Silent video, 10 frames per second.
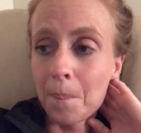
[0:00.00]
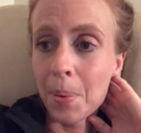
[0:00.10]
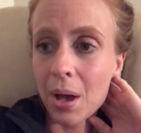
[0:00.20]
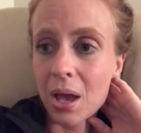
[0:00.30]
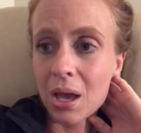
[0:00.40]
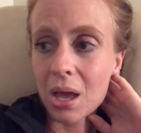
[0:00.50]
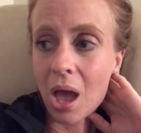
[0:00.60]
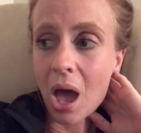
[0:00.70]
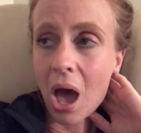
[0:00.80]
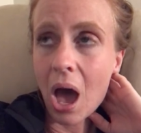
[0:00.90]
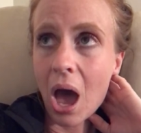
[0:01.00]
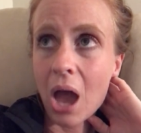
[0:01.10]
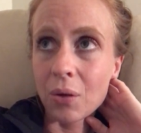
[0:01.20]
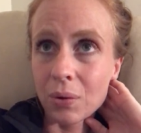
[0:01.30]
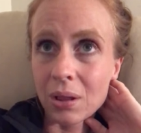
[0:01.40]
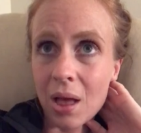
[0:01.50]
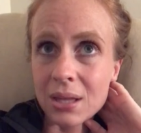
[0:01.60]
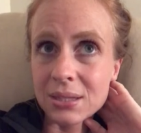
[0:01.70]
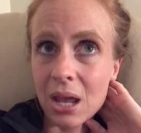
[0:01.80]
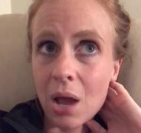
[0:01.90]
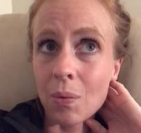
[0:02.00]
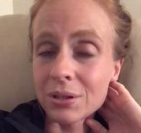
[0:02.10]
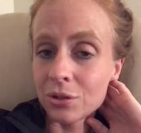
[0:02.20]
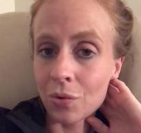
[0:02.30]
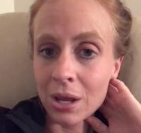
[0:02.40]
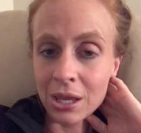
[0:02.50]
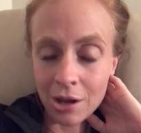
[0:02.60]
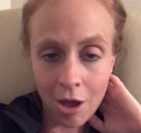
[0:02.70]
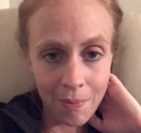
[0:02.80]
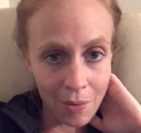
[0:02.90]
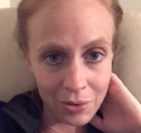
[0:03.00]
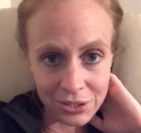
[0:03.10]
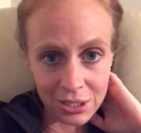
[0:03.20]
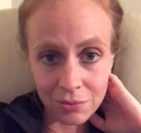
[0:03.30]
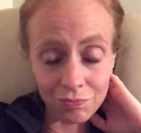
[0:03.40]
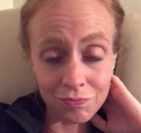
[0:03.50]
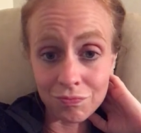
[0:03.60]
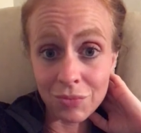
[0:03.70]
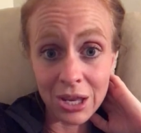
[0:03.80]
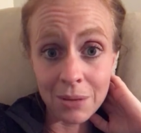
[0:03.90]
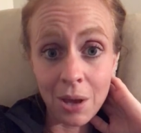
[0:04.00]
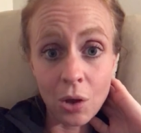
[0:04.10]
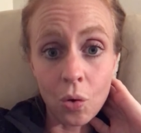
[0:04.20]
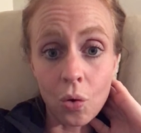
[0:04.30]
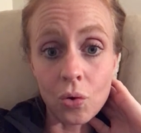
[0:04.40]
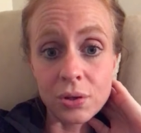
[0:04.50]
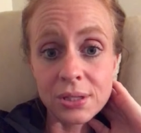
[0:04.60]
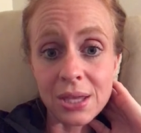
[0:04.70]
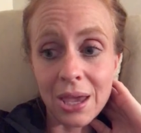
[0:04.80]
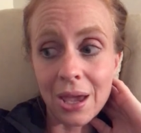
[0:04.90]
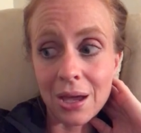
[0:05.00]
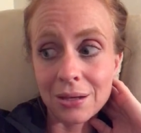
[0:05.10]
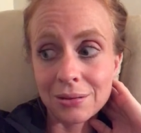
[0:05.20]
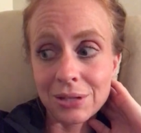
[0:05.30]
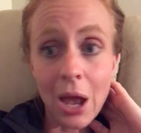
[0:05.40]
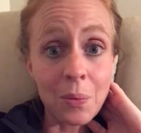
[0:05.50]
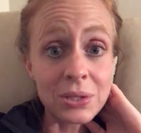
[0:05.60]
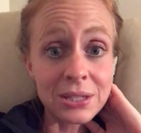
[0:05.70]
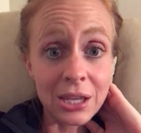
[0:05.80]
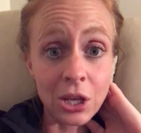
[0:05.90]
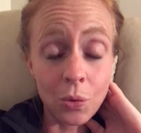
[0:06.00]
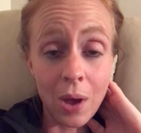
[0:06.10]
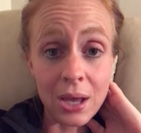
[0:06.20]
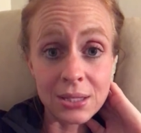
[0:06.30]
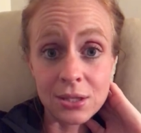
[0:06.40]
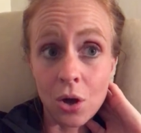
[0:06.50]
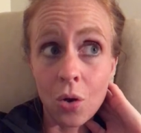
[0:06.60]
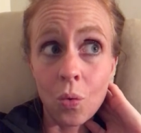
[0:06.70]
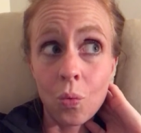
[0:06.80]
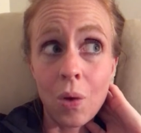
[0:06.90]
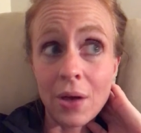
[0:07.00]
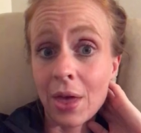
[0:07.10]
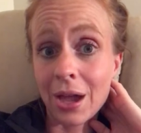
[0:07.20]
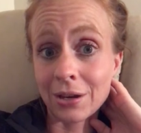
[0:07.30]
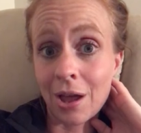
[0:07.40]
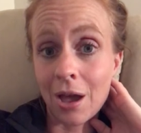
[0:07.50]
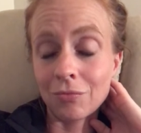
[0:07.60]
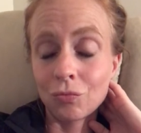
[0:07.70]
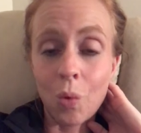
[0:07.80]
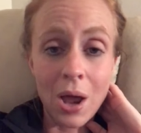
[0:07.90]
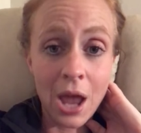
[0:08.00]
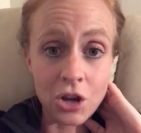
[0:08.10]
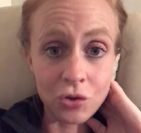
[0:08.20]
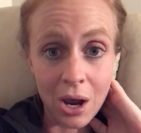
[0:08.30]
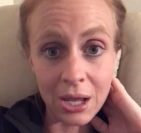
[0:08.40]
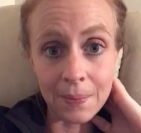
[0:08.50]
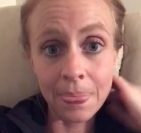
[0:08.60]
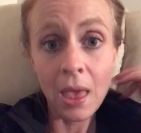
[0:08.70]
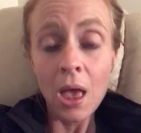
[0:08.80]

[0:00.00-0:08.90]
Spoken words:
But I realized that I wasn't ranking up. I wasn't meeting my goals and time was ticking away. So why the heck not? Why not try it?